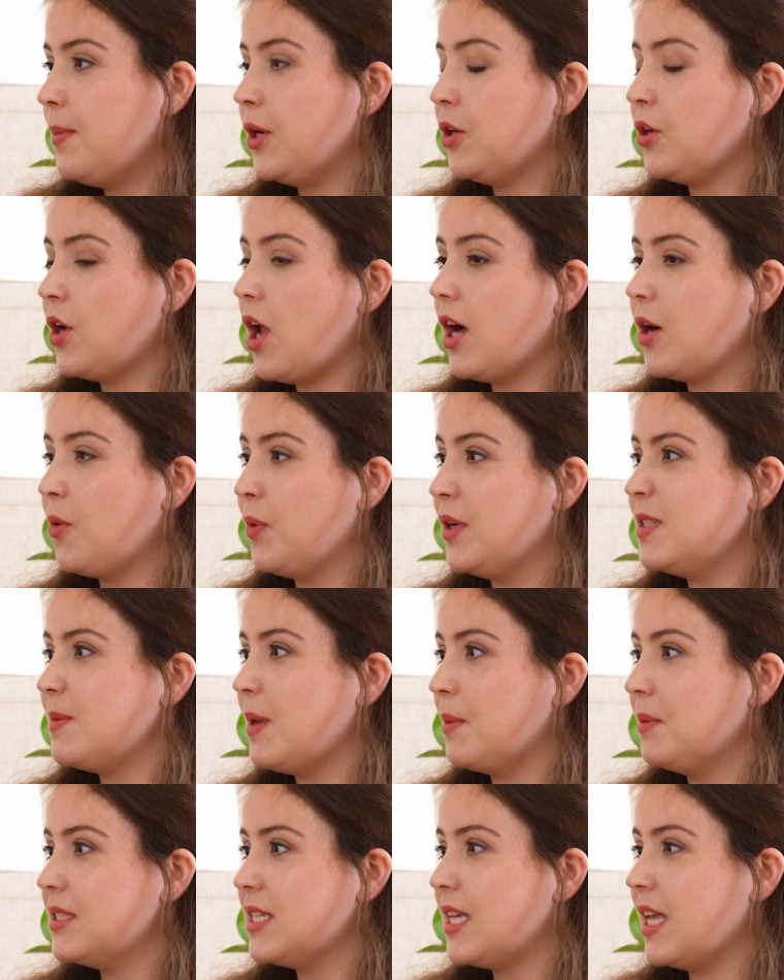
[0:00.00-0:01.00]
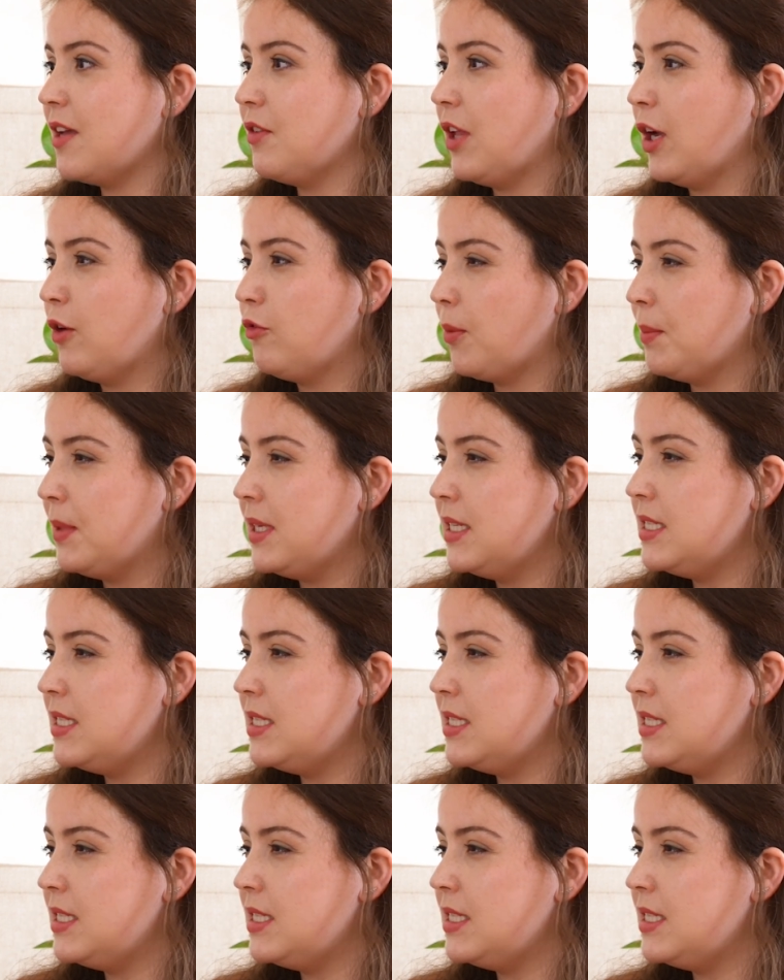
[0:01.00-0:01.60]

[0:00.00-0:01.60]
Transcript: but you're not going to be able to give like from a